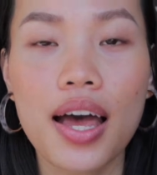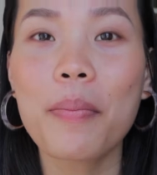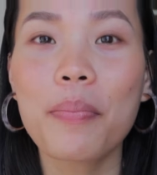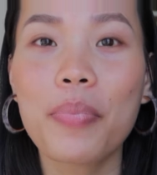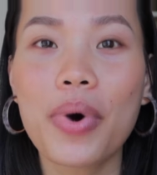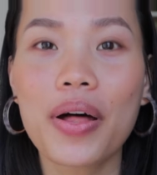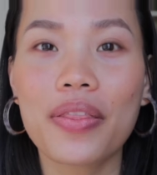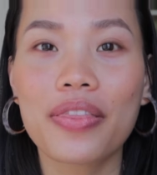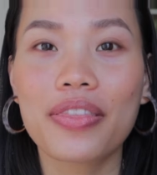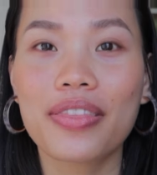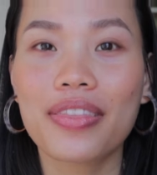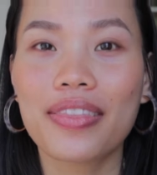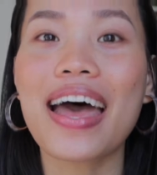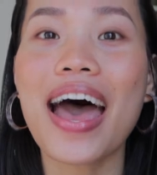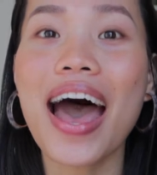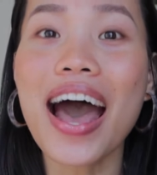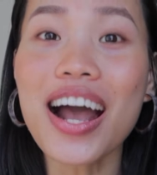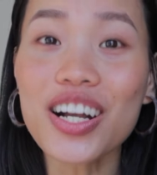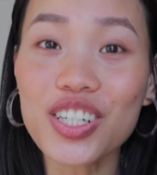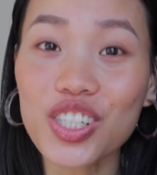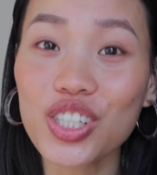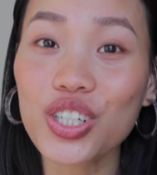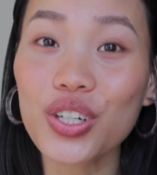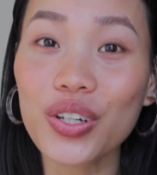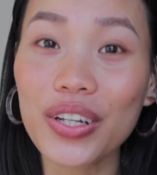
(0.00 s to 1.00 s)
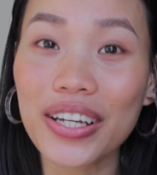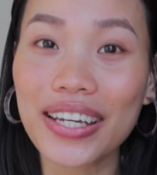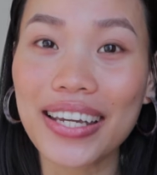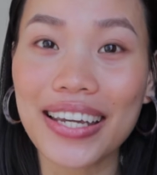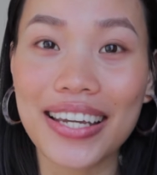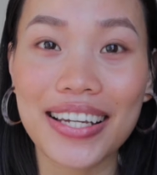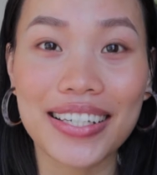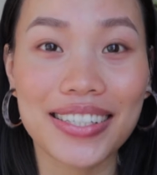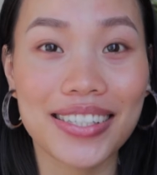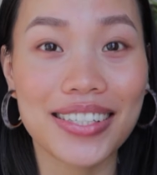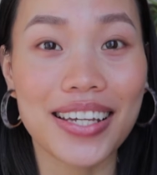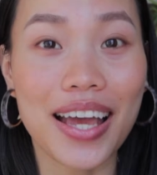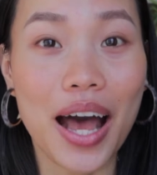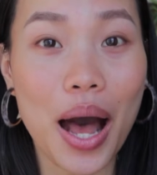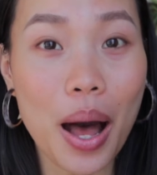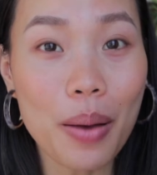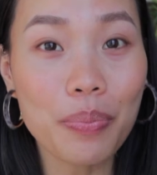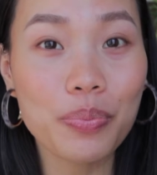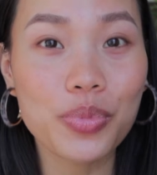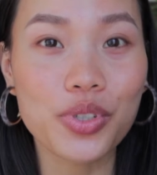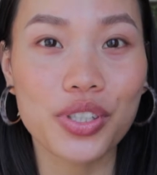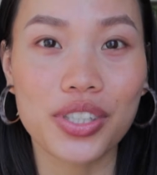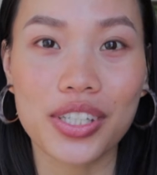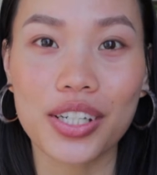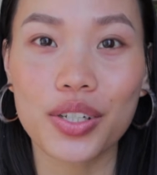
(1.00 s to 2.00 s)
But actually, it's the
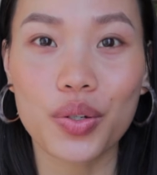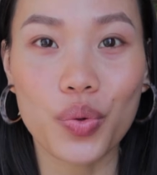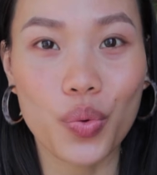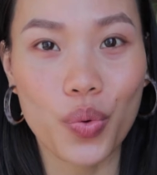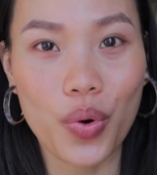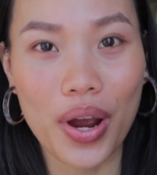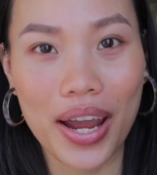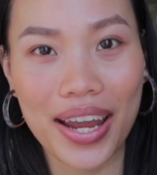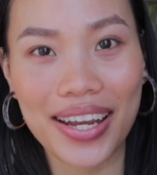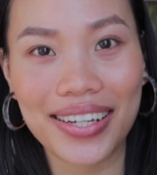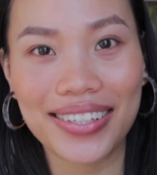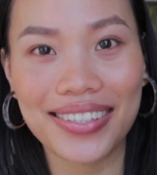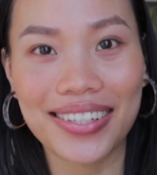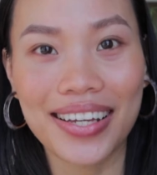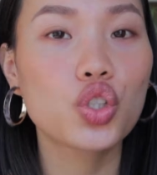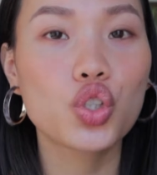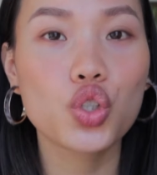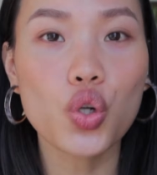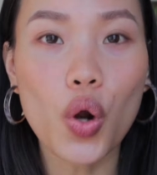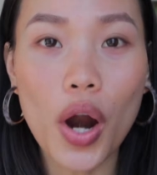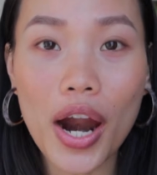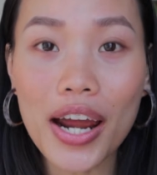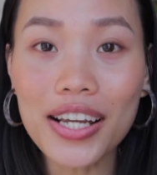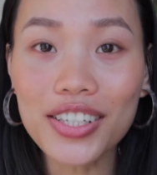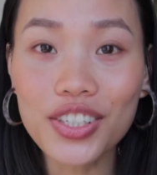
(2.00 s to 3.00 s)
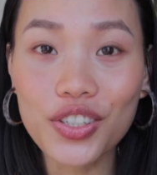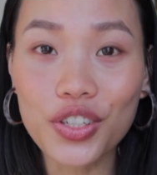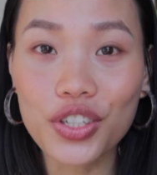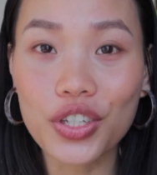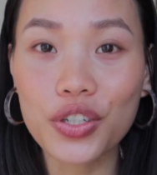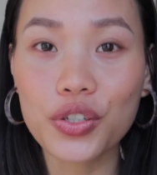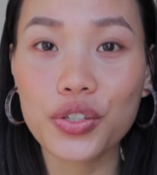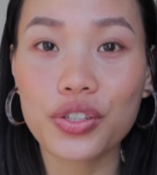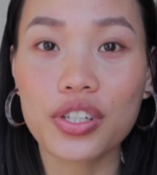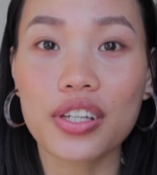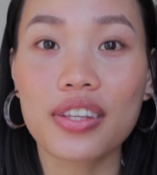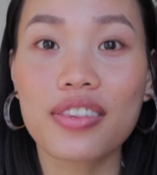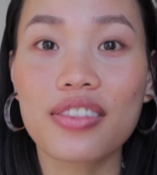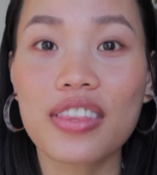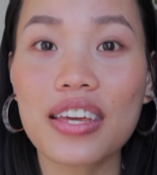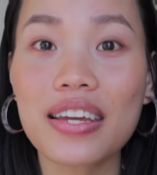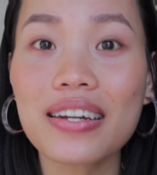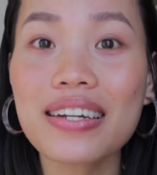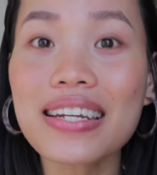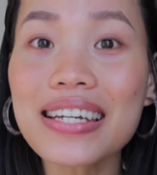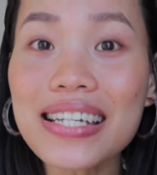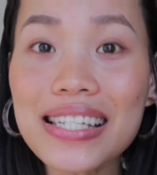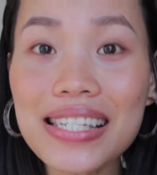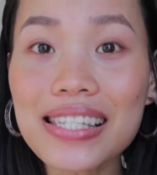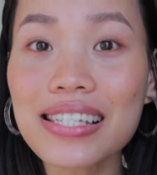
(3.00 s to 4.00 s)
opposite way. Try to use the
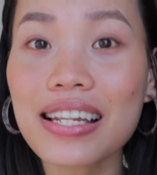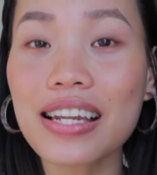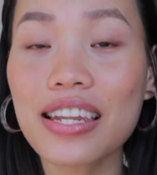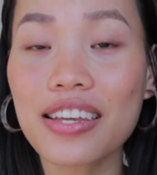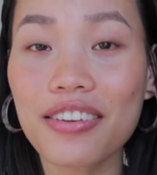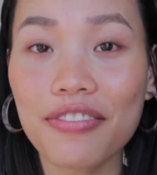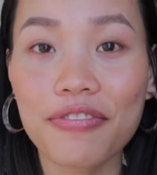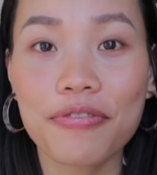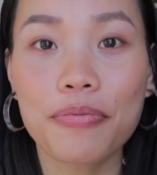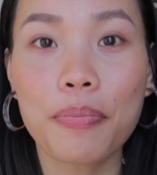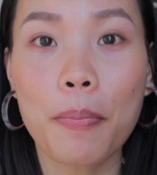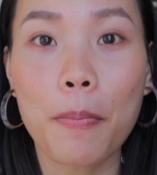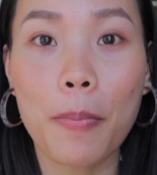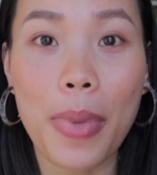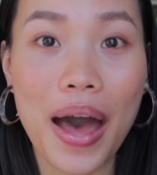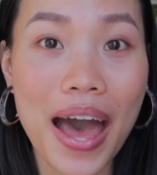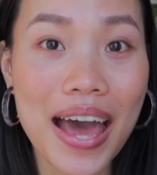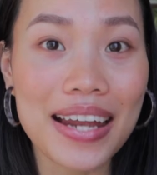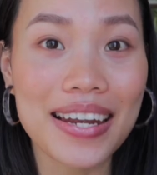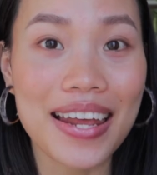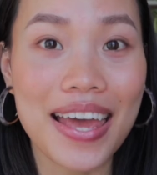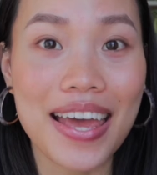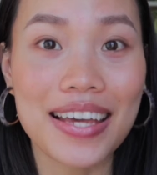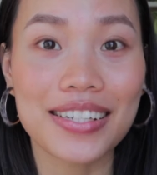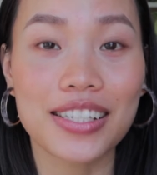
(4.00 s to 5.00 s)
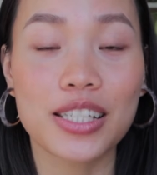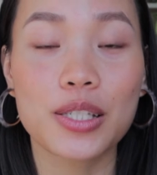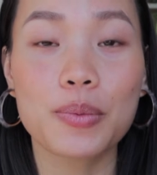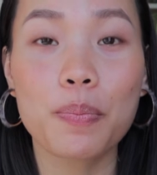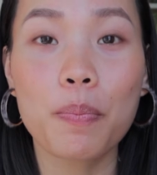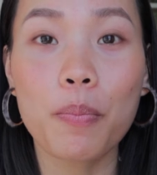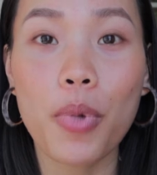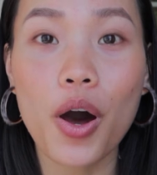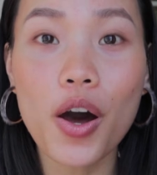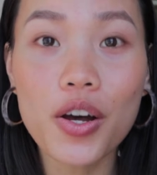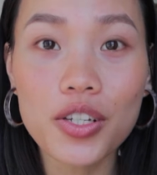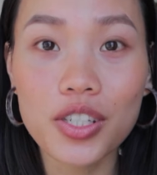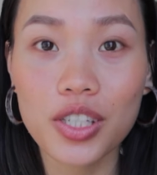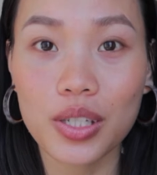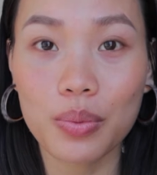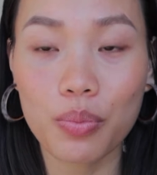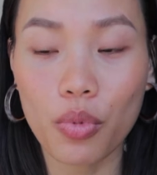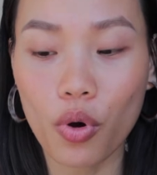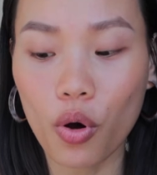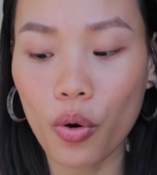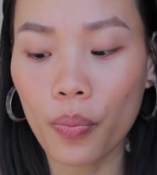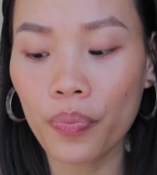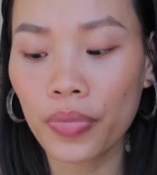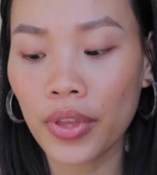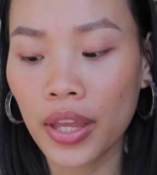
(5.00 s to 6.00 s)
thinnest lift pad as
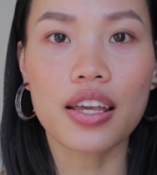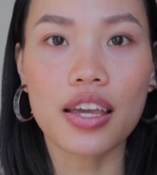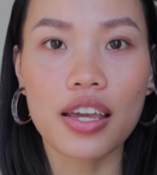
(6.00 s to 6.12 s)
possible.